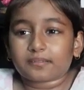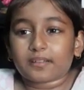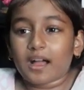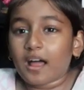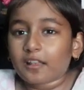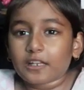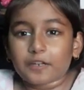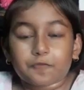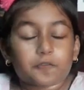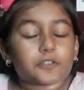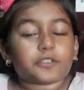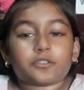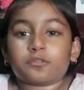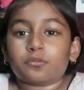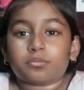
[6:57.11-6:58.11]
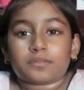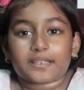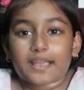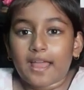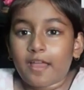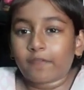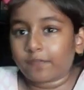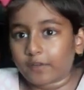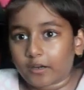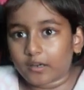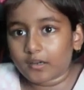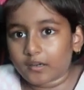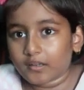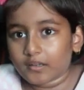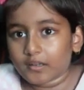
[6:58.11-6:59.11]
colorful suit ever.
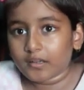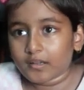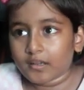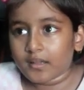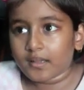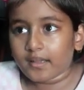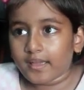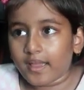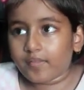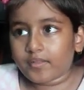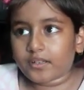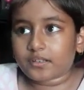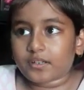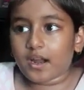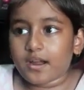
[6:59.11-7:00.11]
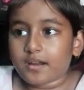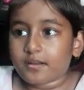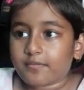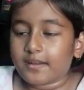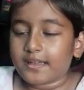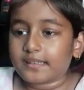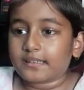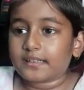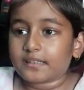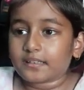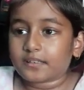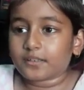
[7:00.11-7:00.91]
And it started racing